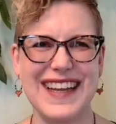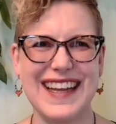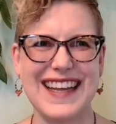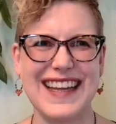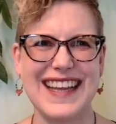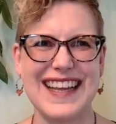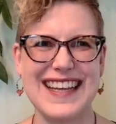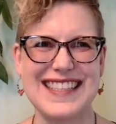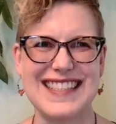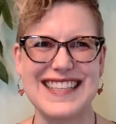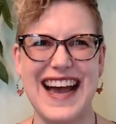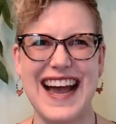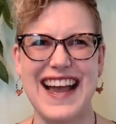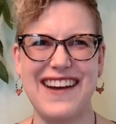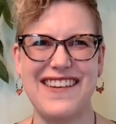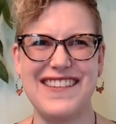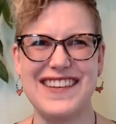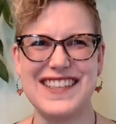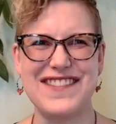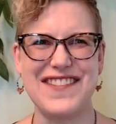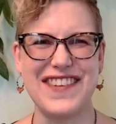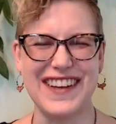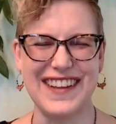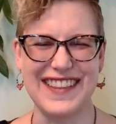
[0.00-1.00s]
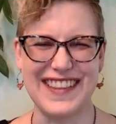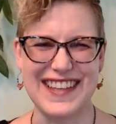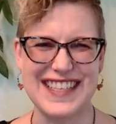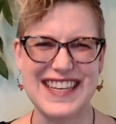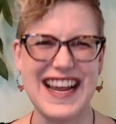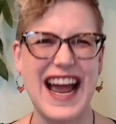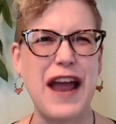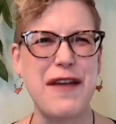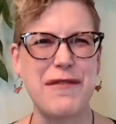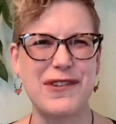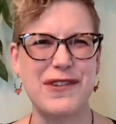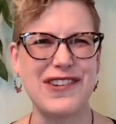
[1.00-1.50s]
Because I always feel the
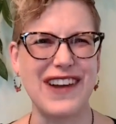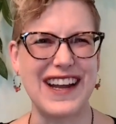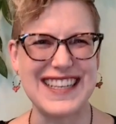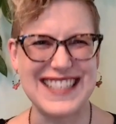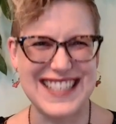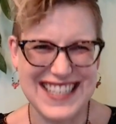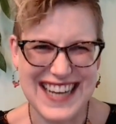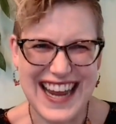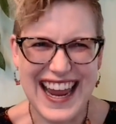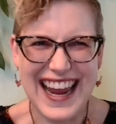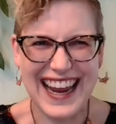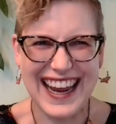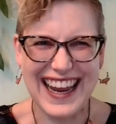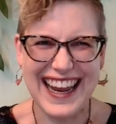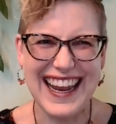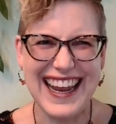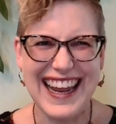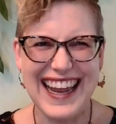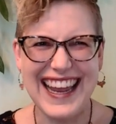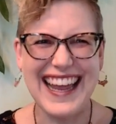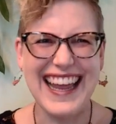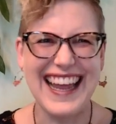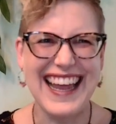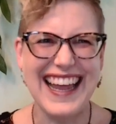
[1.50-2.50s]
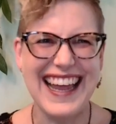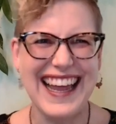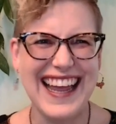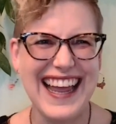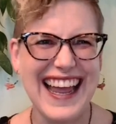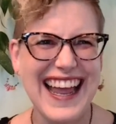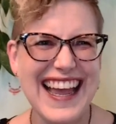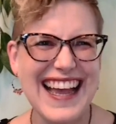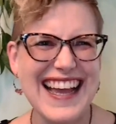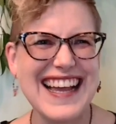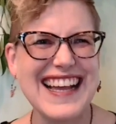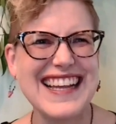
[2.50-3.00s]
time crunch,
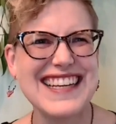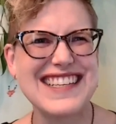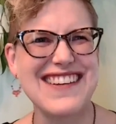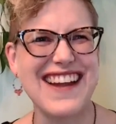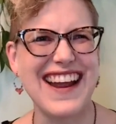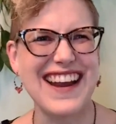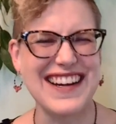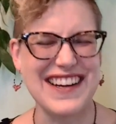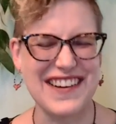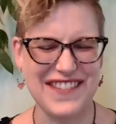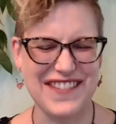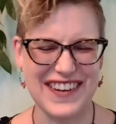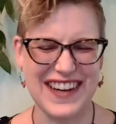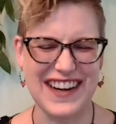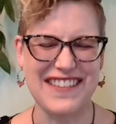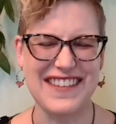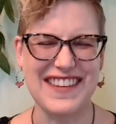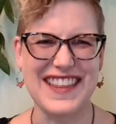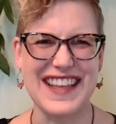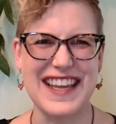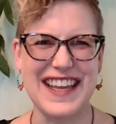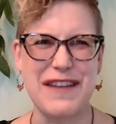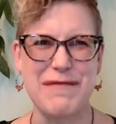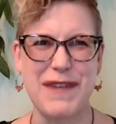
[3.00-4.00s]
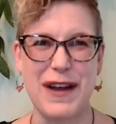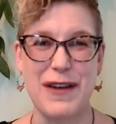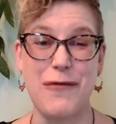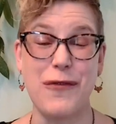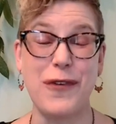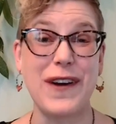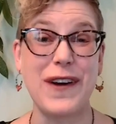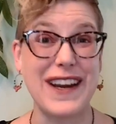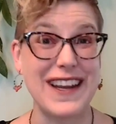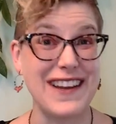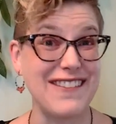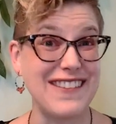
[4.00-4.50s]
trying to fit everything in, but I'm
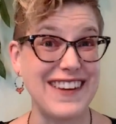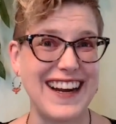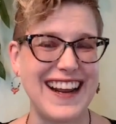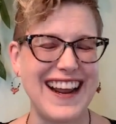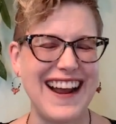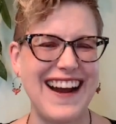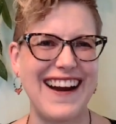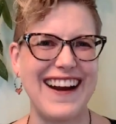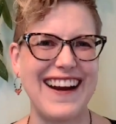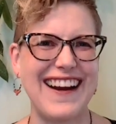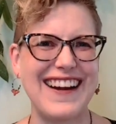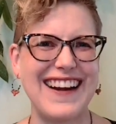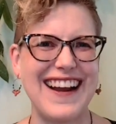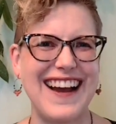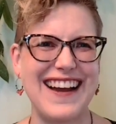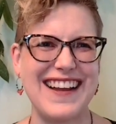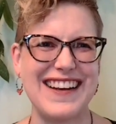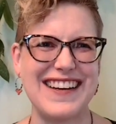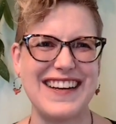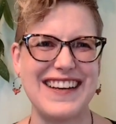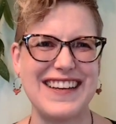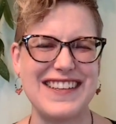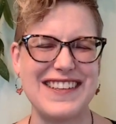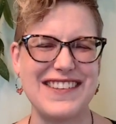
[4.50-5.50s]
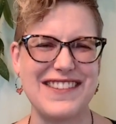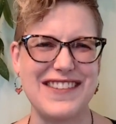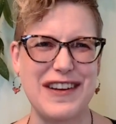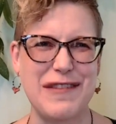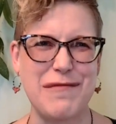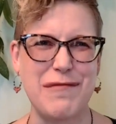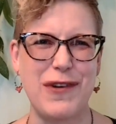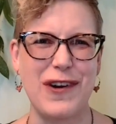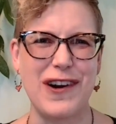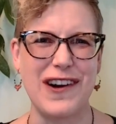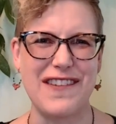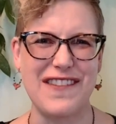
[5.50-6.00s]
working really hard on doing
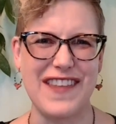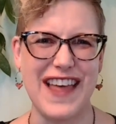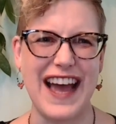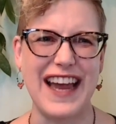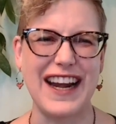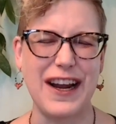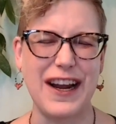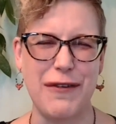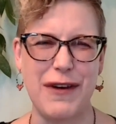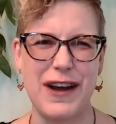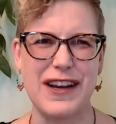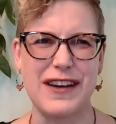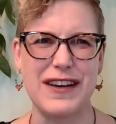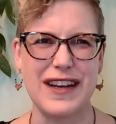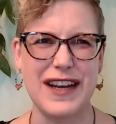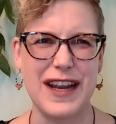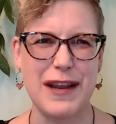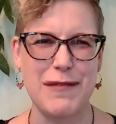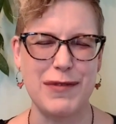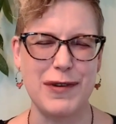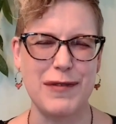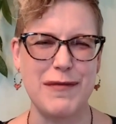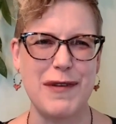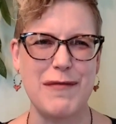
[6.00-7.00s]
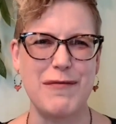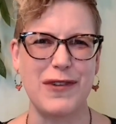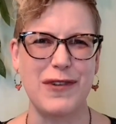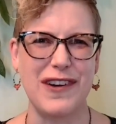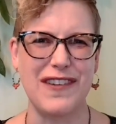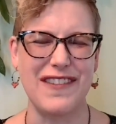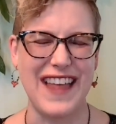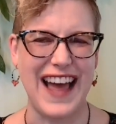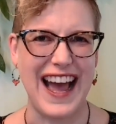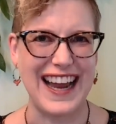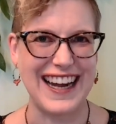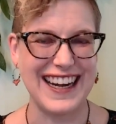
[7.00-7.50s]
more of that, and I want to implement more
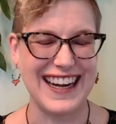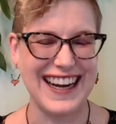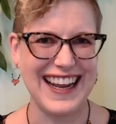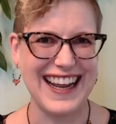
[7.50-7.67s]
of that